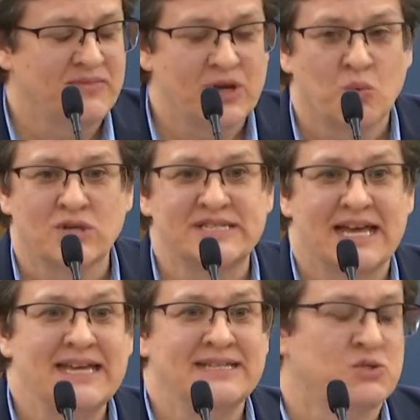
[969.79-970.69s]
There were
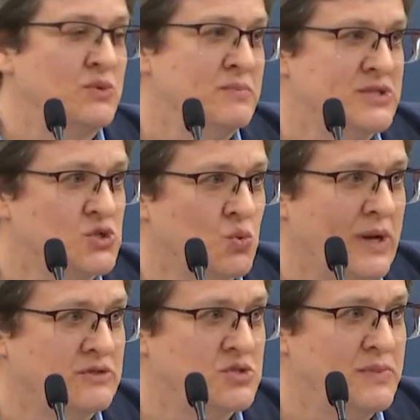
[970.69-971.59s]
days when Mr.
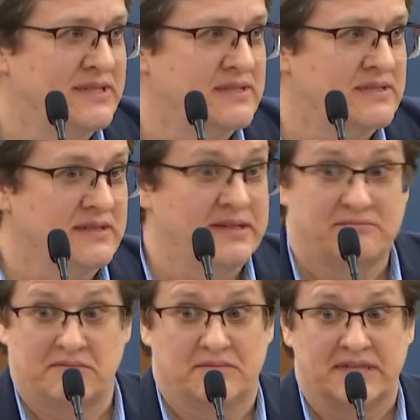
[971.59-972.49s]
Welch missed
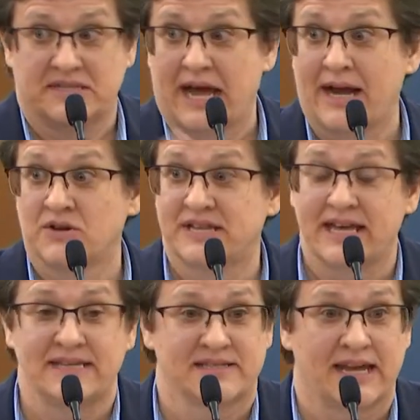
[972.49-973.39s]
entire
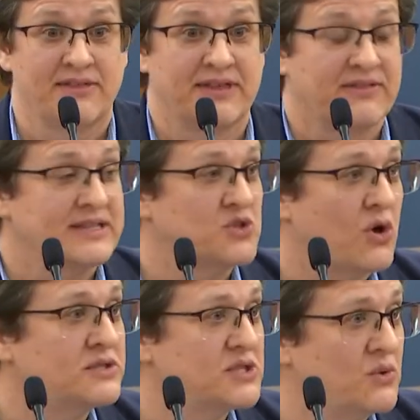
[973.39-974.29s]
days, and I think that's
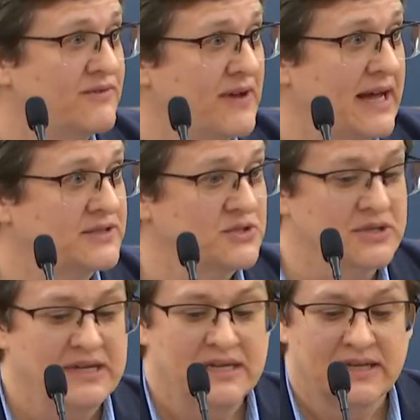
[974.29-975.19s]
also a
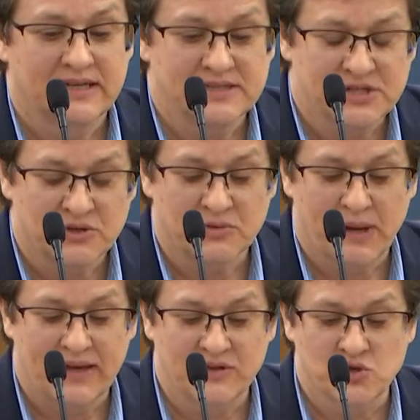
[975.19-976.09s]
factor considered
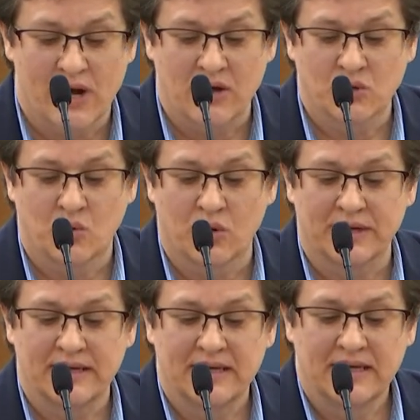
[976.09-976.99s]
by the trial
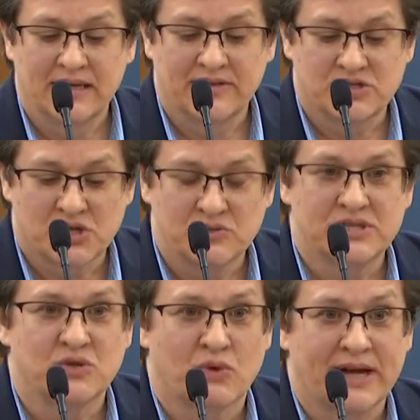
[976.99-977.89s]
court that shows
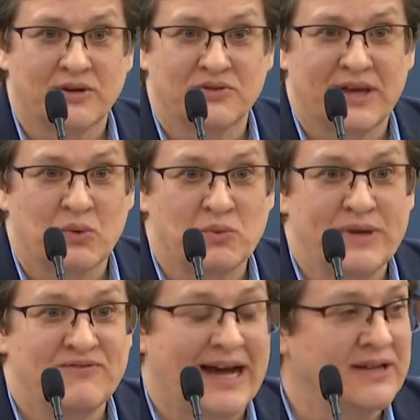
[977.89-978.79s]
in the record that when
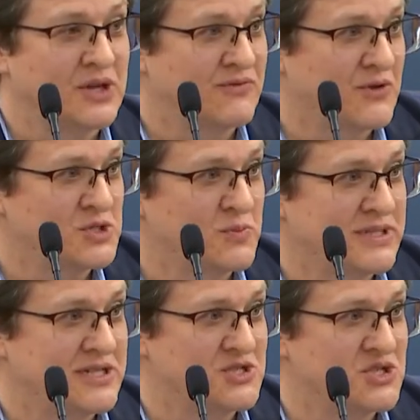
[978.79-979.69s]
we filed our first
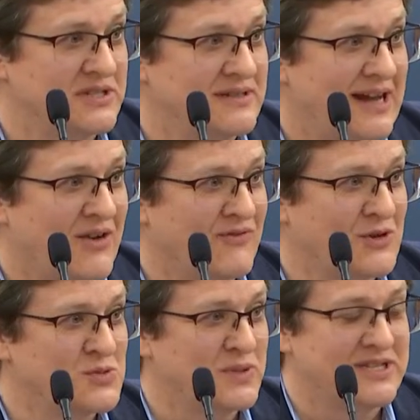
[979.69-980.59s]
petition
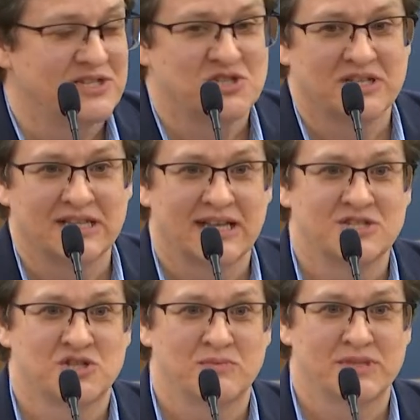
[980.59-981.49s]

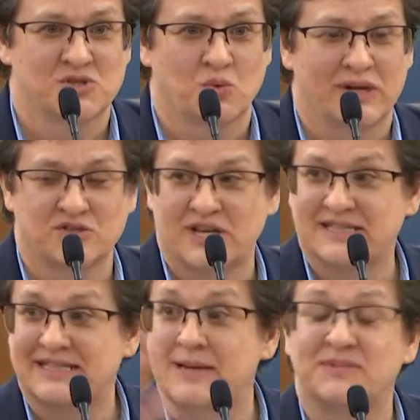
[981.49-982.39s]
alleged that Mr. Welch
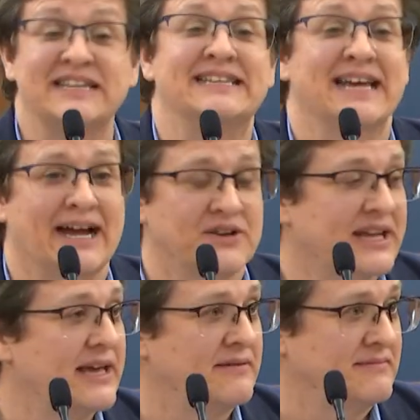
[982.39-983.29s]
had skipped an entire
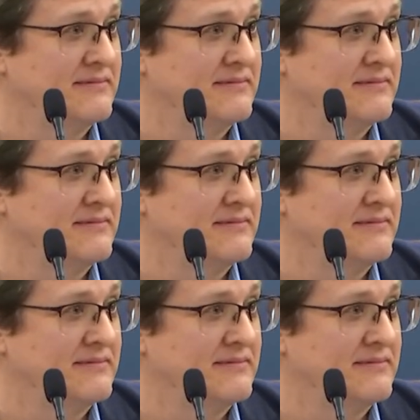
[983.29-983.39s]
day.